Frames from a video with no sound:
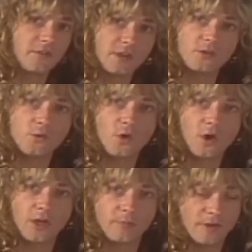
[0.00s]
you get too caught
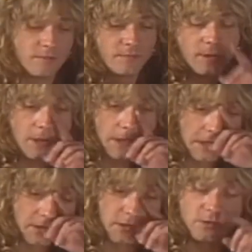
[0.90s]
up in them,
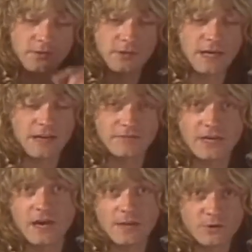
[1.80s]
you'll lose a lot of
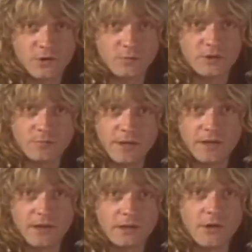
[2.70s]
time you should be
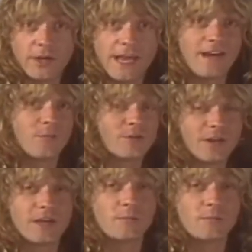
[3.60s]
spending on learning how to play